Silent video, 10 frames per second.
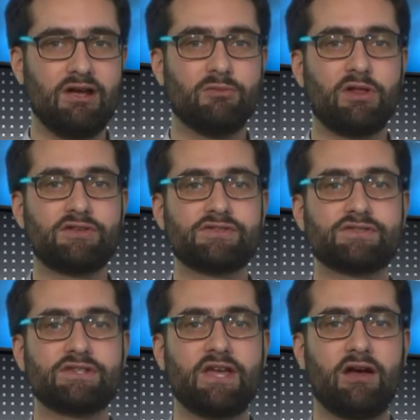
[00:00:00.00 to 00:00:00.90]
We'll also
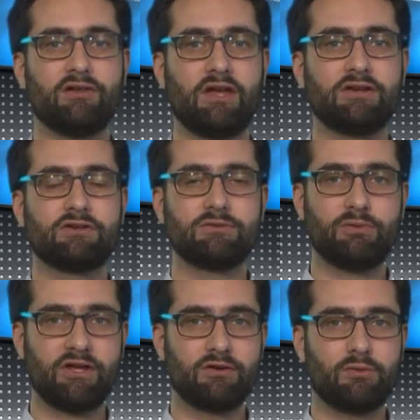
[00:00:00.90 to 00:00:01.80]
see how light could
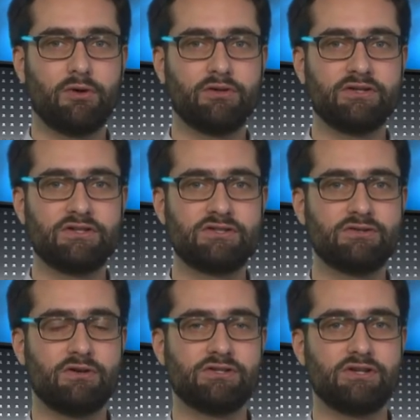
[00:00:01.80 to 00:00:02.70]
play a role in
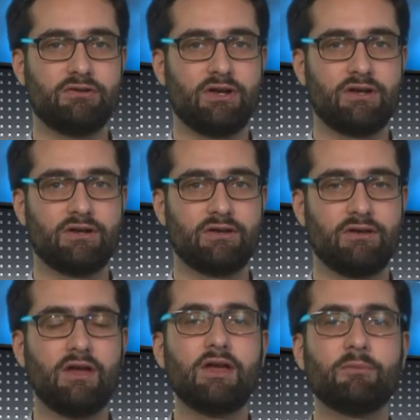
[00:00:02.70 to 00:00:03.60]
tissue engineering.
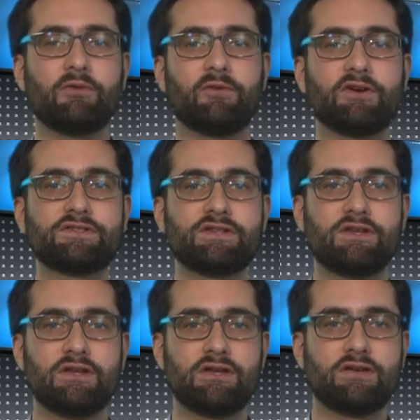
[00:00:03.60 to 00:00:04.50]
But first,
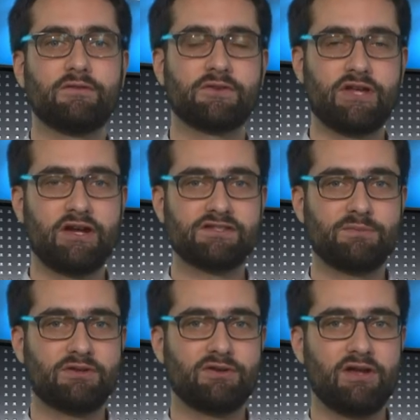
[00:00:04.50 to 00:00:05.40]
photonic
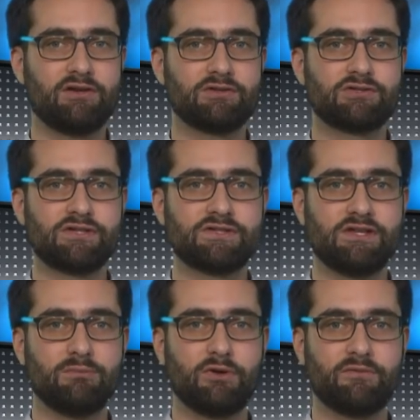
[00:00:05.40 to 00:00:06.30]
spectra editor
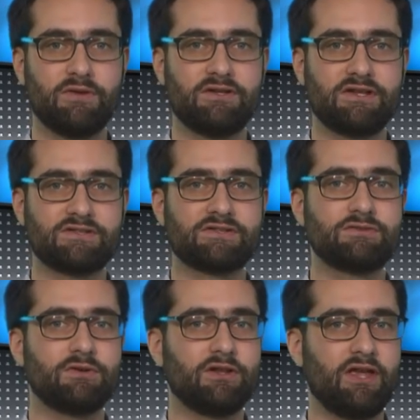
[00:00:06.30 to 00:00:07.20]
Justine Murphy takes us
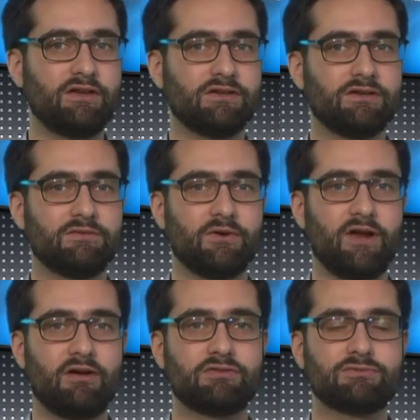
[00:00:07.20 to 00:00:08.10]
to Atlanta for an
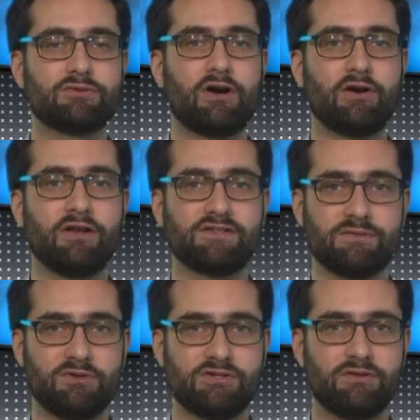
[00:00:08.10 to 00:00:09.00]
outdoor art
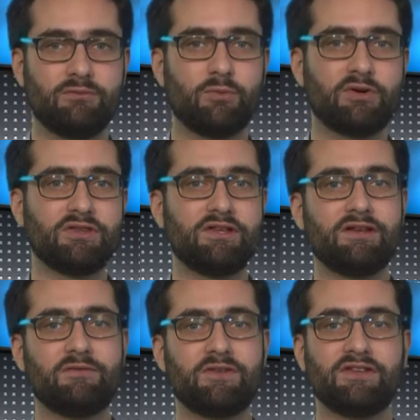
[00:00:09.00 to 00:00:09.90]
exhibition
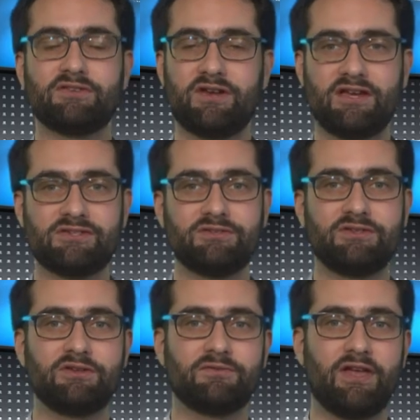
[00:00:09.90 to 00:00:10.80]
worthy of the International
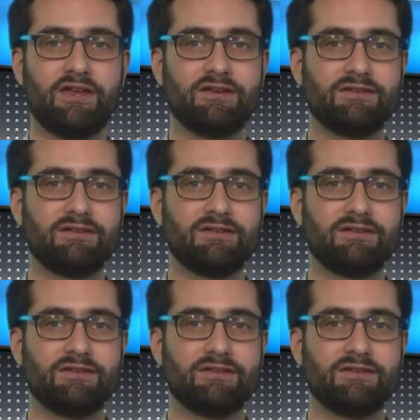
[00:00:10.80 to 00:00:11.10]
Year of Light.